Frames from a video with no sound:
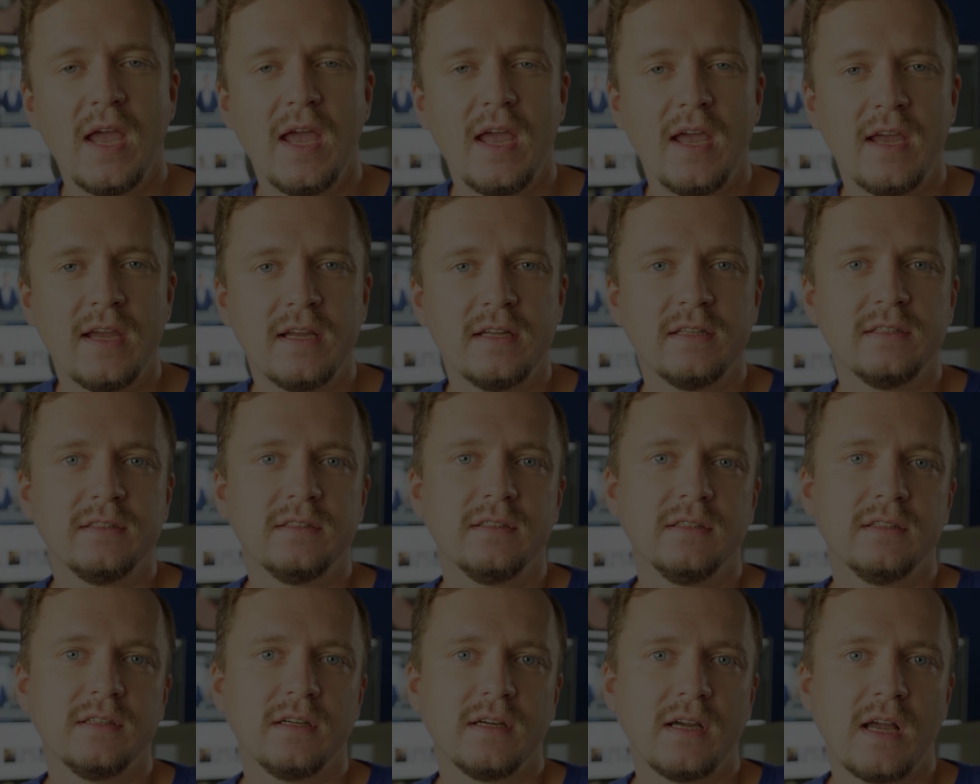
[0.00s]
and
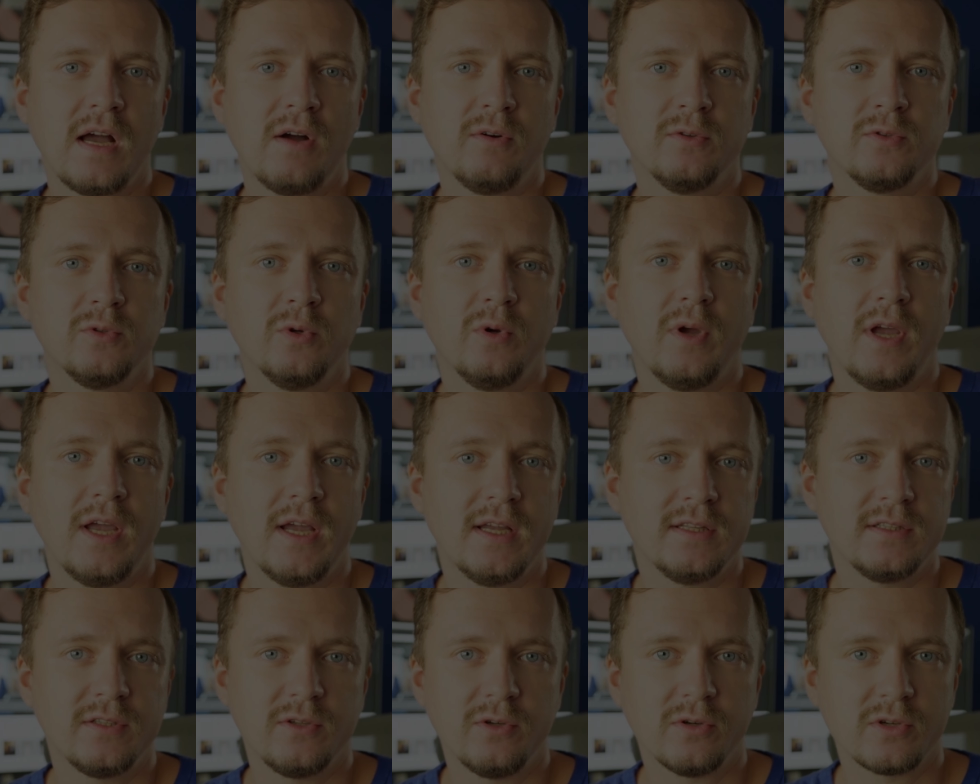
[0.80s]
how to
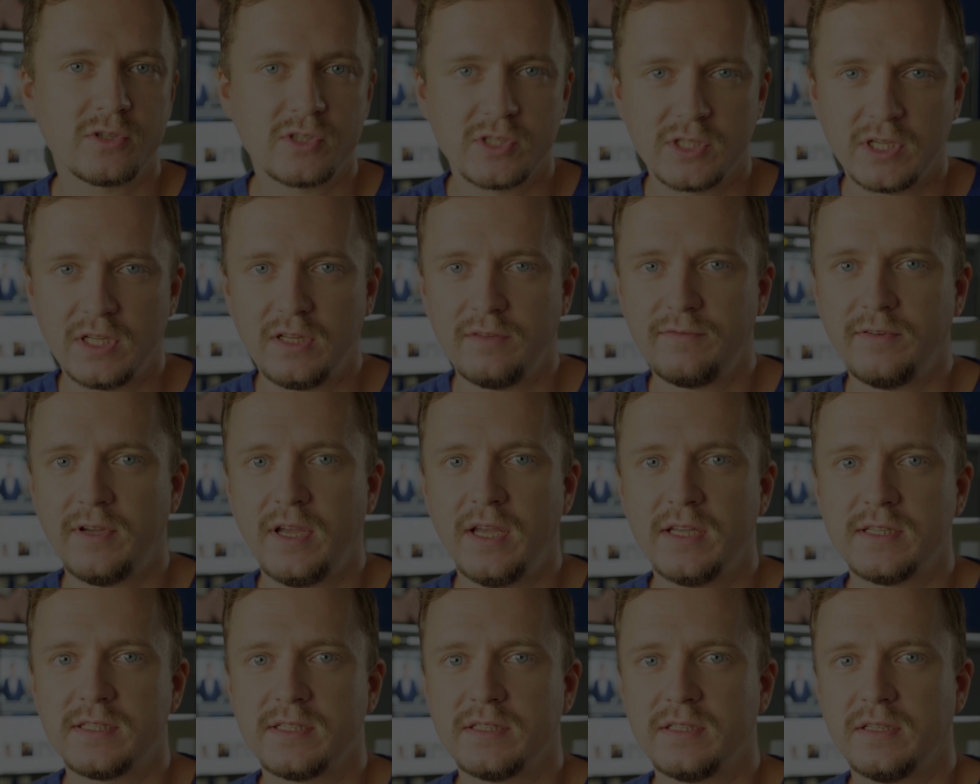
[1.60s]
add yourself
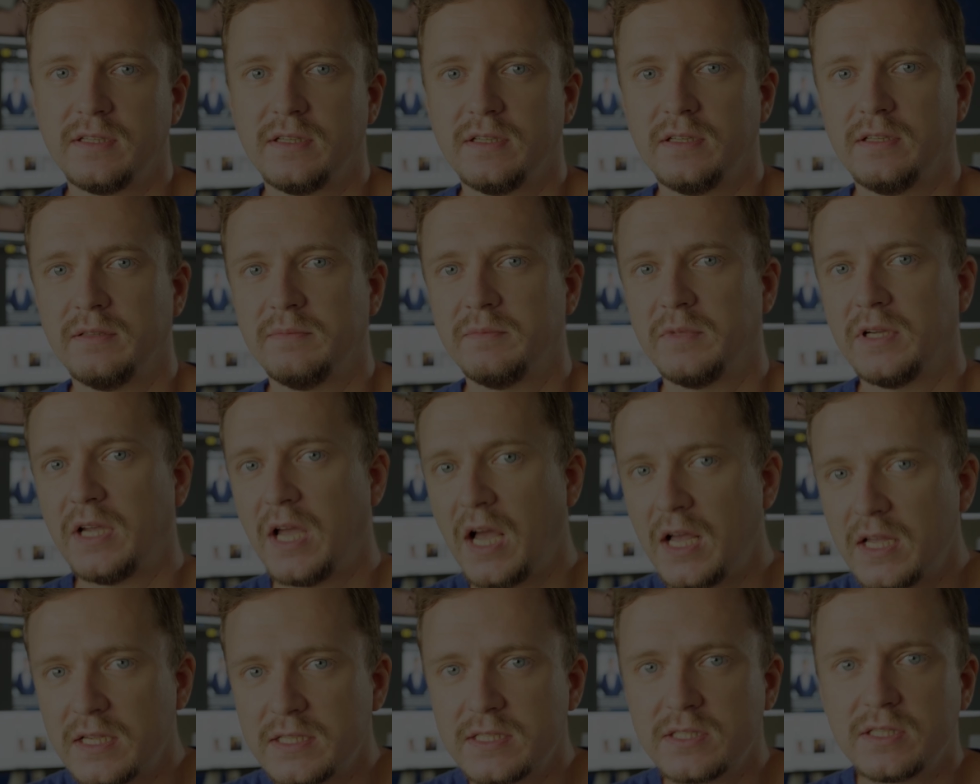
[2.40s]
as a
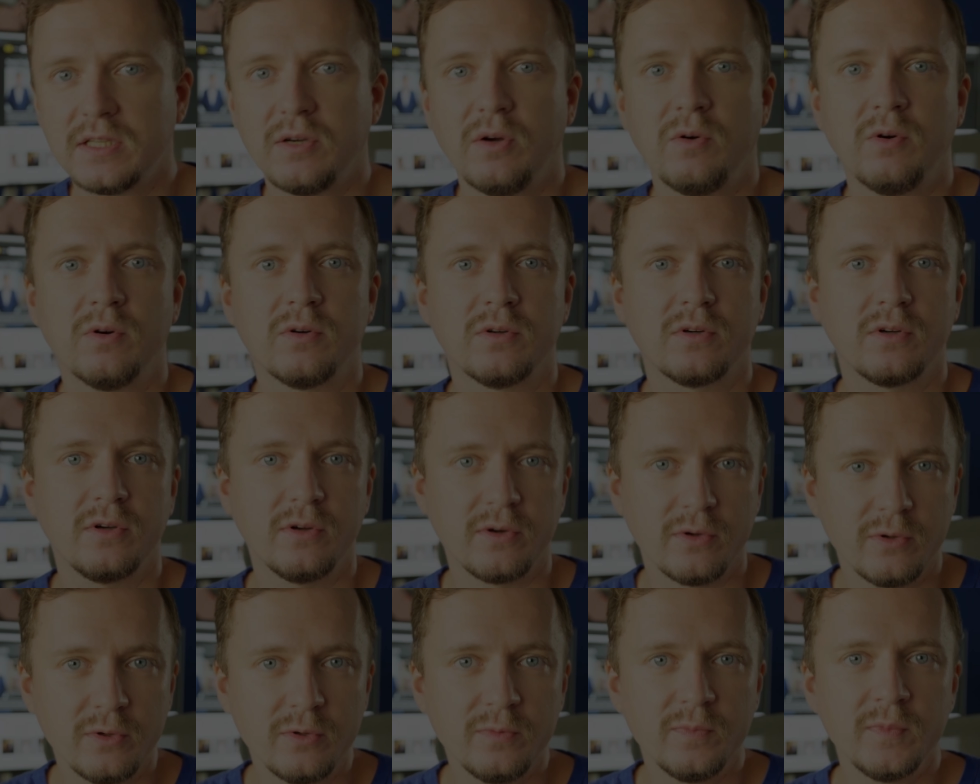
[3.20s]
cast or
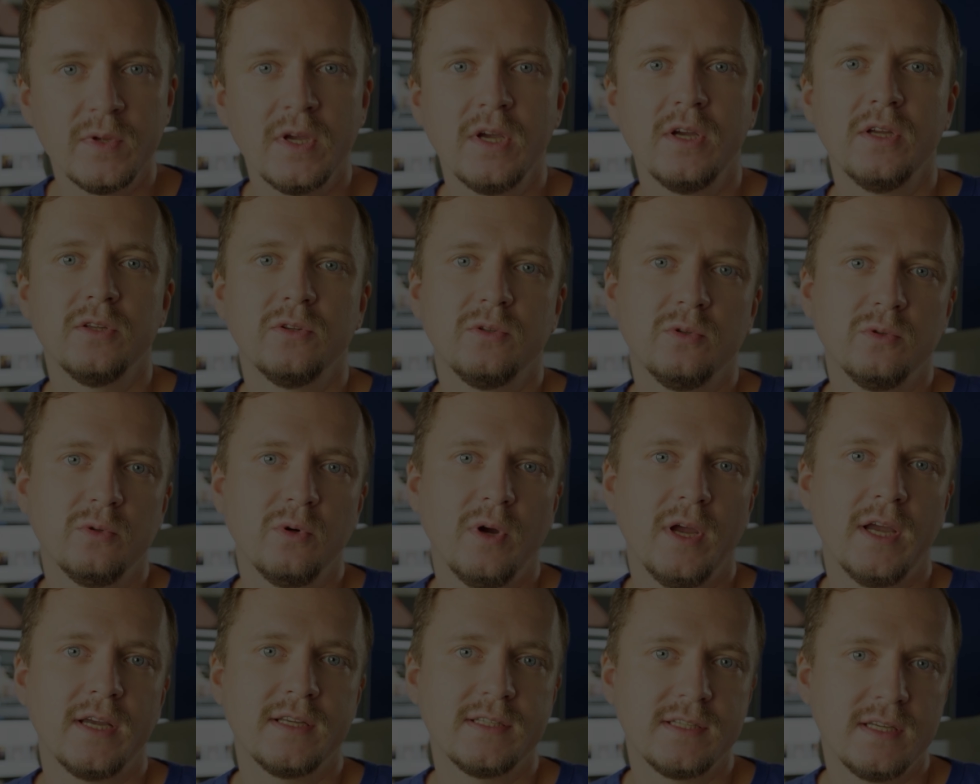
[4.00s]
crew to
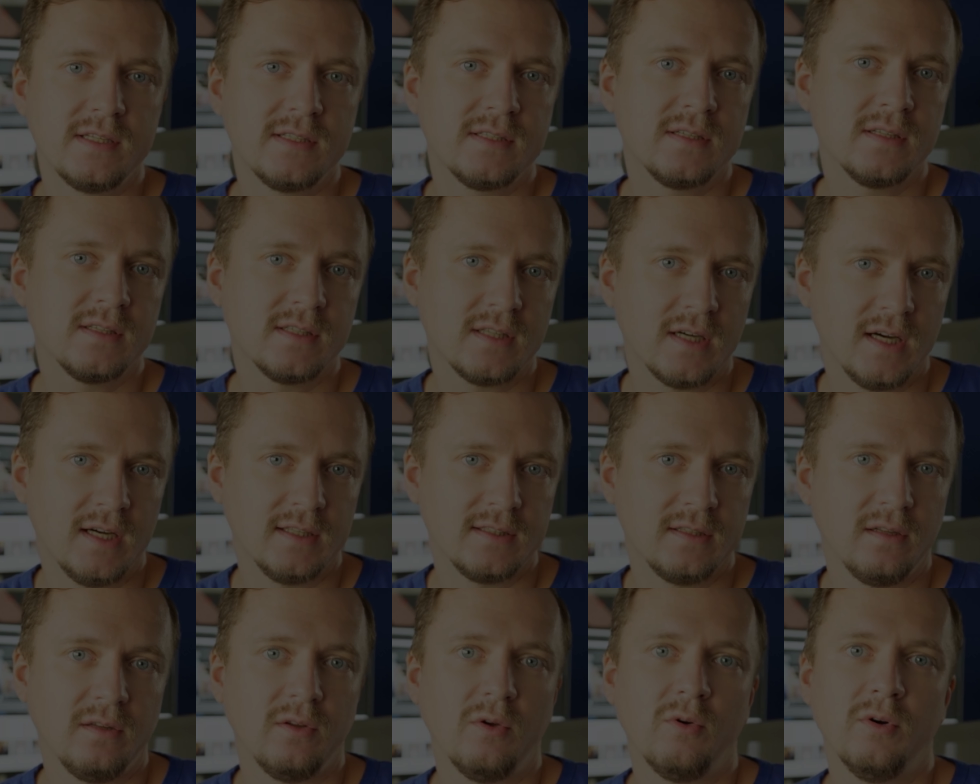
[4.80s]
existing
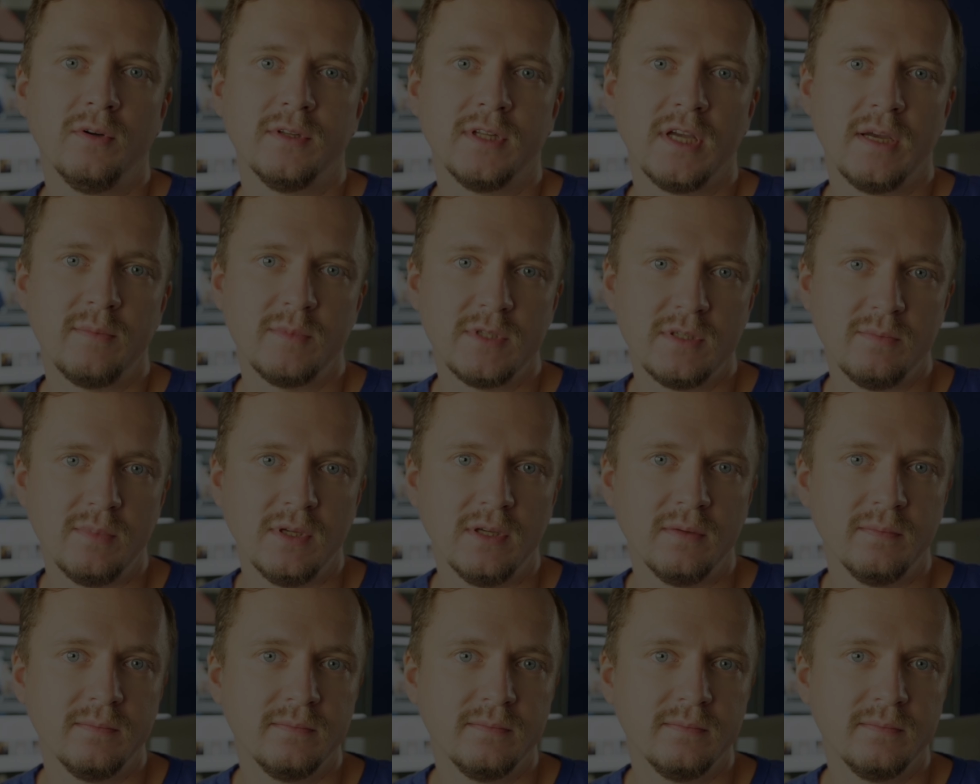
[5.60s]
title on IMDb.